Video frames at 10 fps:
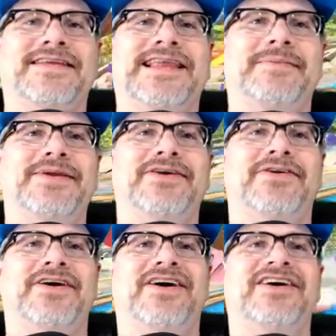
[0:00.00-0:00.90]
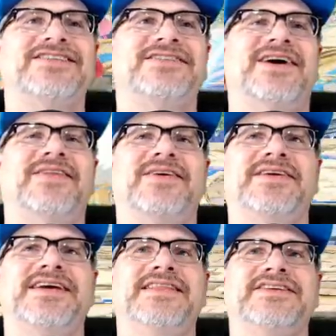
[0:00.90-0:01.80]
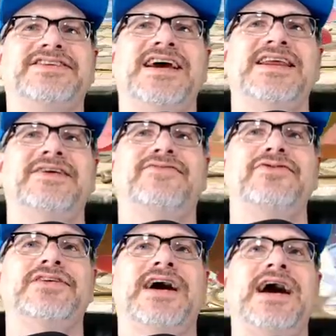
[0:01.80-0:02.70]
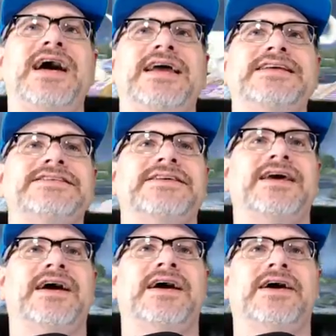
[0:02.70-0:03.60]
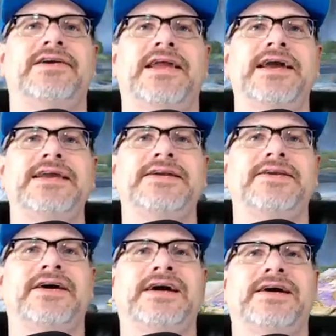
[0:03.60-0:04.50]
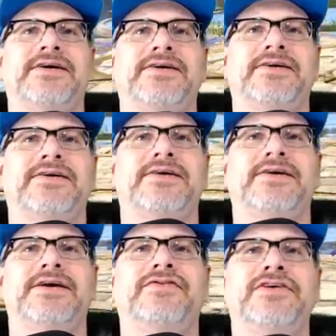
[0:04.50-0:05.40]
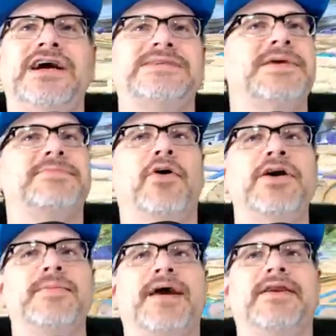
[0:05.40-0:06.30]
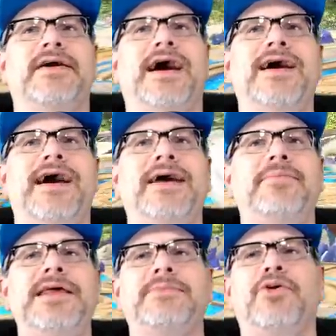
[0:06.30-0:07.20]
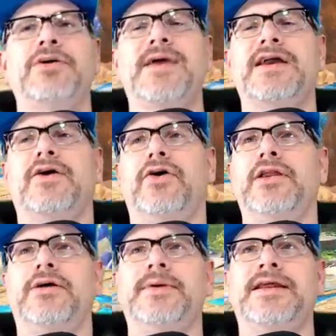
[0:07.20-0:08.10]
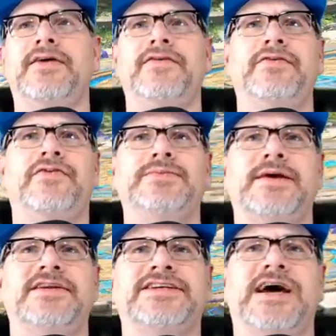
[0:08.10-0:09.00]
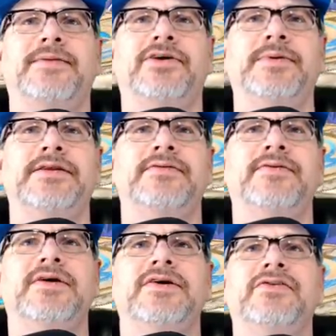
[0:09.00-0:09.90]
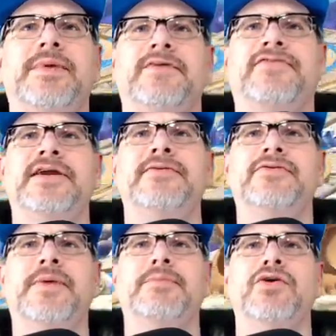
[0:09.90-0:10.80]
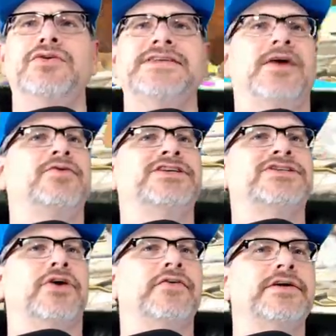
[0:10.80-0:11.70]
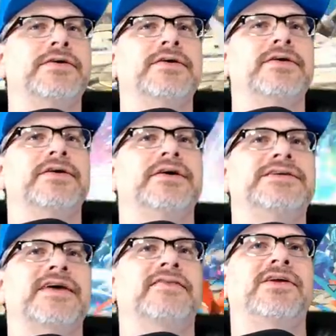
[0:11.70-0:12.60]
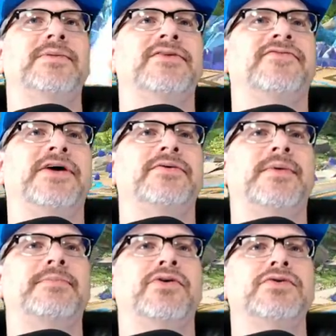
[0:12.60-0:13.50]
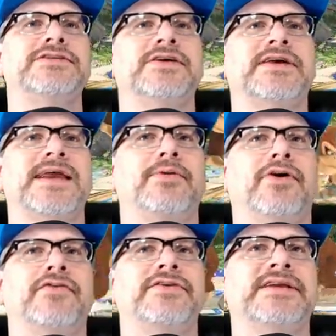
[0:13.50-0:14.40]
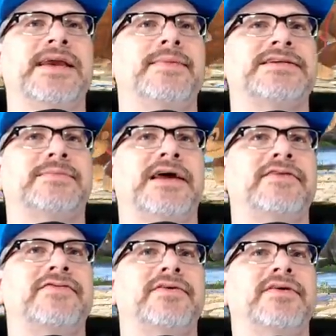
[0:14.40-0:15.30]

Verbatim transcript: Let me know also down there in the chat if you guys uh, are liking, uh, if you guys play Pokemon. I, I play the Pokemon Go a little bit, every from time to time a little bit with my friend, with my bros that were just over. I was having a little bit of fun with my bros. So he came over and gave me some life.